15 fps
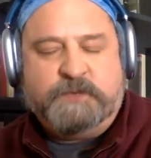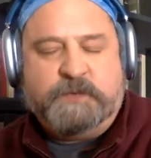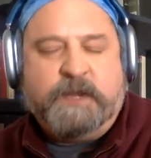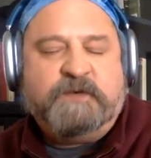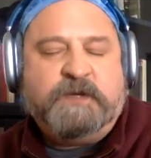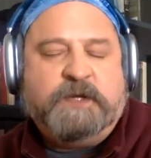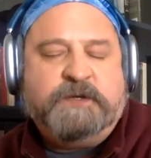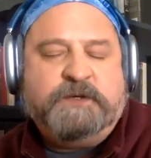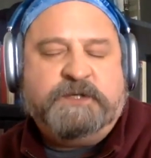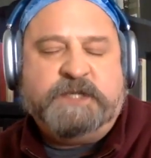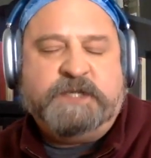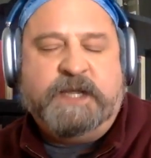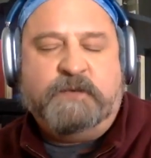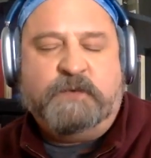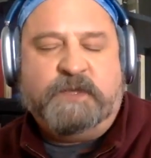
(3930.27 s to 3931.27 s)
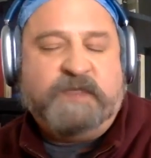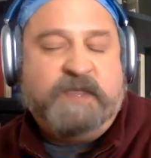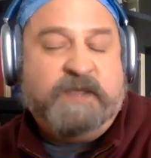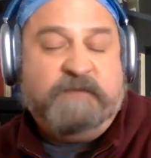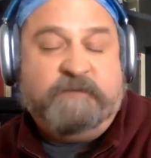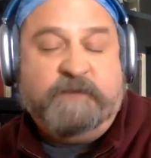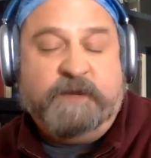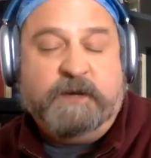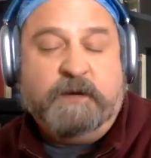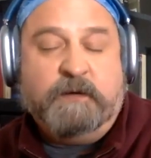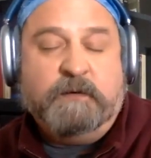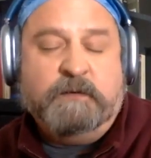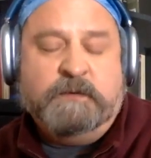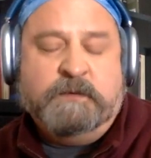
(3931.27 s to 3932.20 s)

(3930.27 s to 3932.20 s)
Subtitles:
we have to understand what they fear